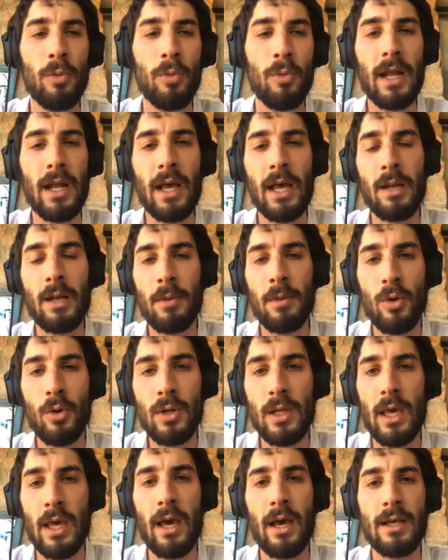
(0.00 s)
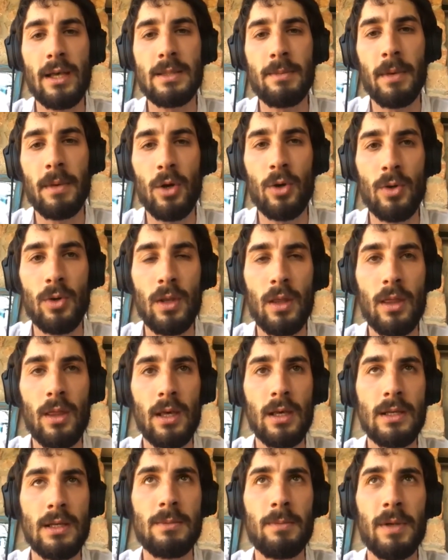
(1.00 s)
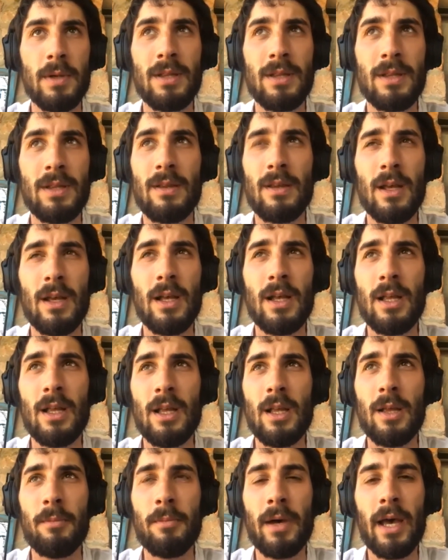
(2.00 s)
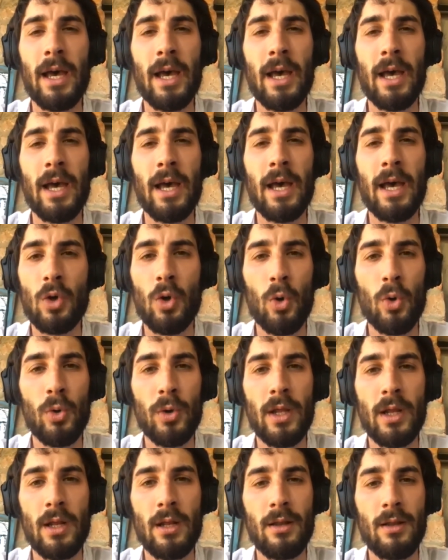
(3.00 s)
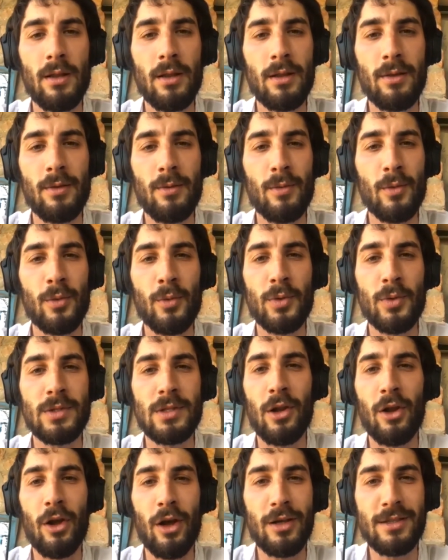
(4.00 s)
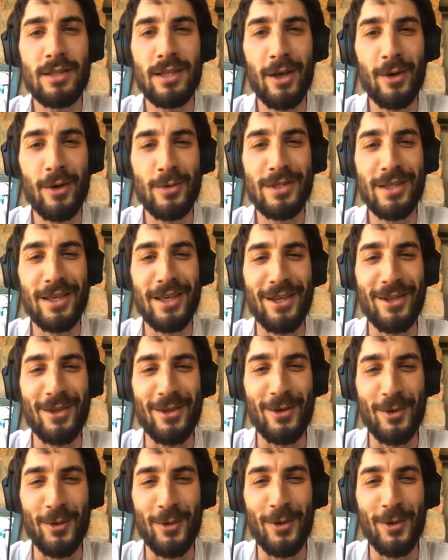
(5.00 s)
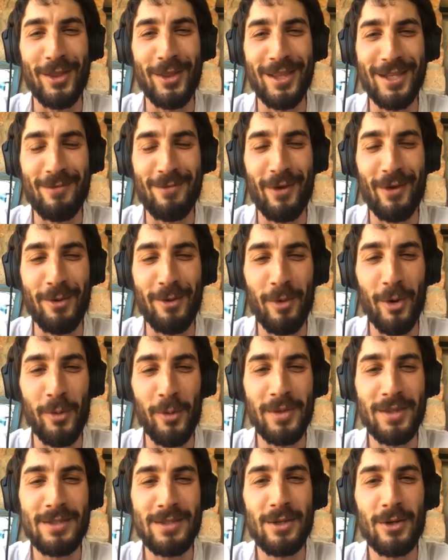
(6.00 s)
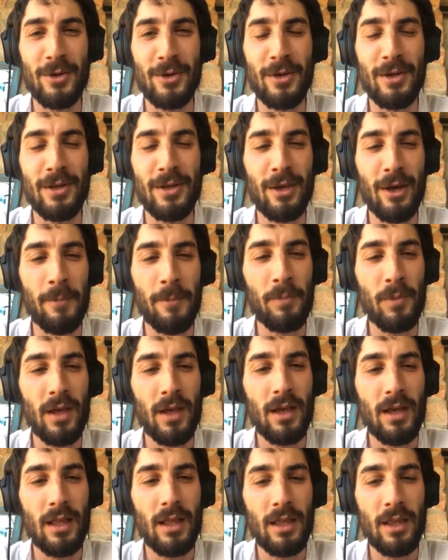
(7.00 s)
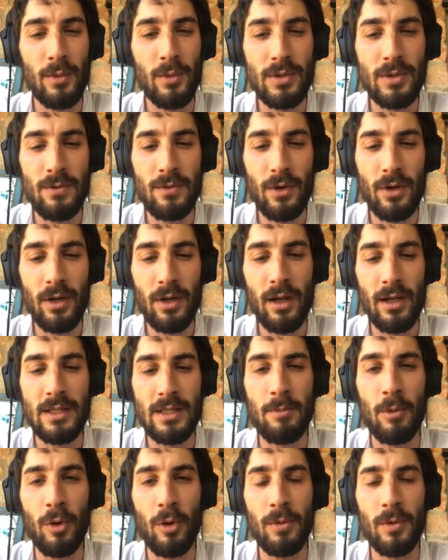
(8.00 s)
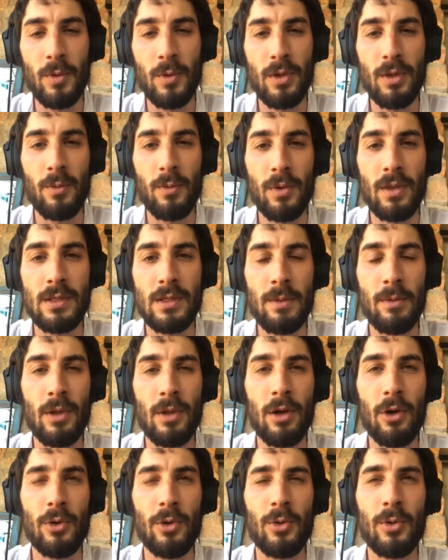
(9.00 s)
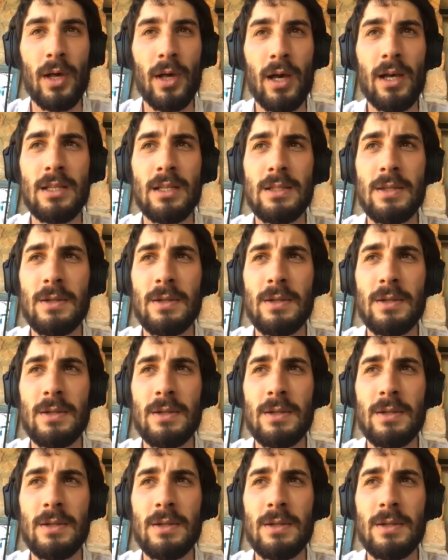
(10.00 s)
But I had my own gas, my own things. But my hands were so cold that it was the last thing I was thinking to do in this very moment. So yeah, there was a very nice moment with some of the local guys.